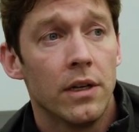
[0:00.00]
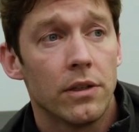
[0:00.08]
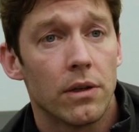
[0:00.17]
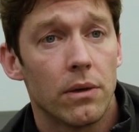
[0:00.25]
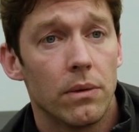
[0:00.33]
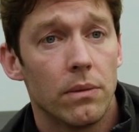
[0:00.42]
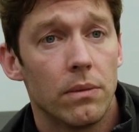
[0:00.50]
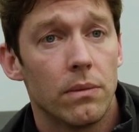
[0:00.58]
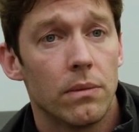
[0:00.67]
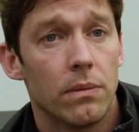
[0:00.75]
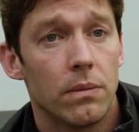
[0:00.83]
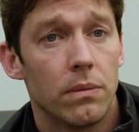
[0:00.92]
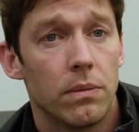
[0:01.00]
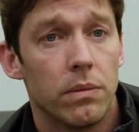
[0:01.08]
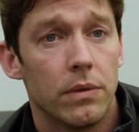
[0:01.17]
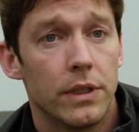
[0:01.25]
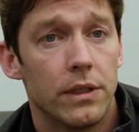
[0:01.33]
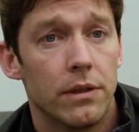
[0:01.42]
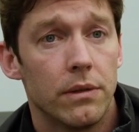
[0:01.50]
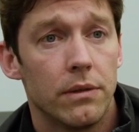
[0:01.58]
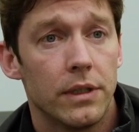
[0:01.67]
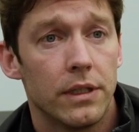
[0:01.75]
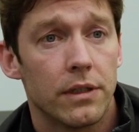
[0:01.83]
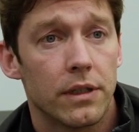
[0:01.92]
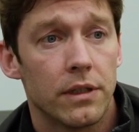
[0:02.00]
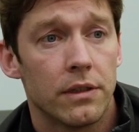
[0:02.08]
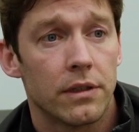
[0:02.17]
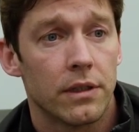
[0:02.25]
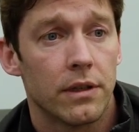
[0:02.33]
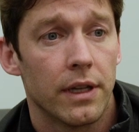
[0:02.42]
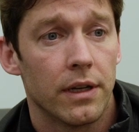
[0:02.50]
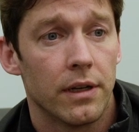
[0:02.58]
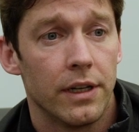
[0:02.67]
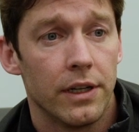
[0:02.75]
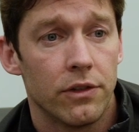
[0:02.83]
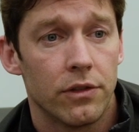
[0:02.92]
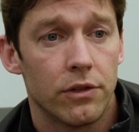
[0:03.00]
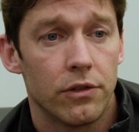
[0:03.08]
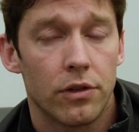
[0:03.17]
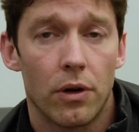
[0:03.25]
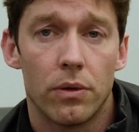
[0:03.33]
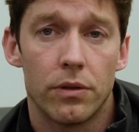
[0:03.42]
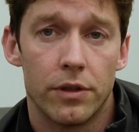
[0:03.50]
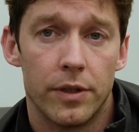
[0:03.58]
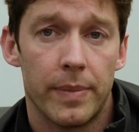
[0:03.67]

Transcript: So we do need to consider that an injured shoulder,